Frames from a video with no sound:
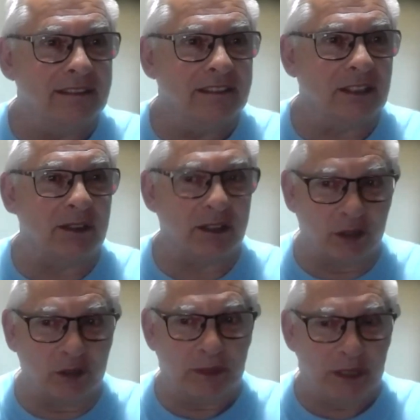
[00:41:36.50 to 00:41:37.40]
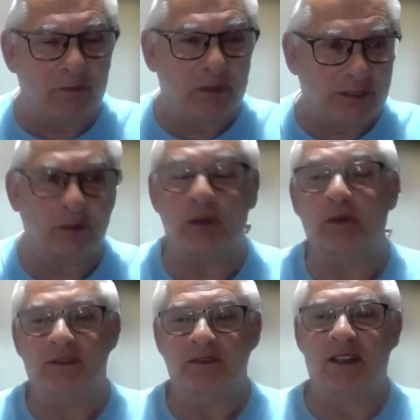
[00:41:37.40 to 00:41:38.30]
so it could be
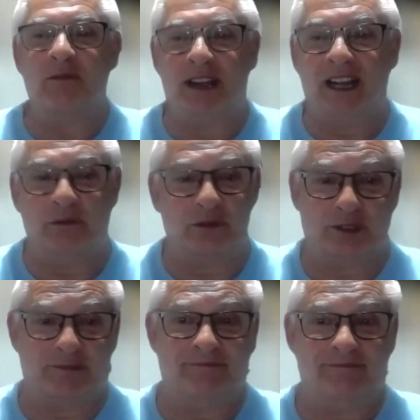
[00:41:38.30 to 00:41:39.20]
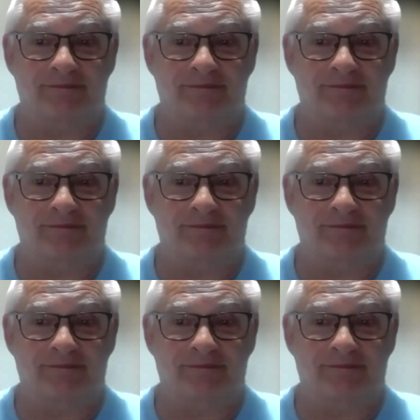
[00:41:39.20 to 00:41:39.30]
observable somewhere else.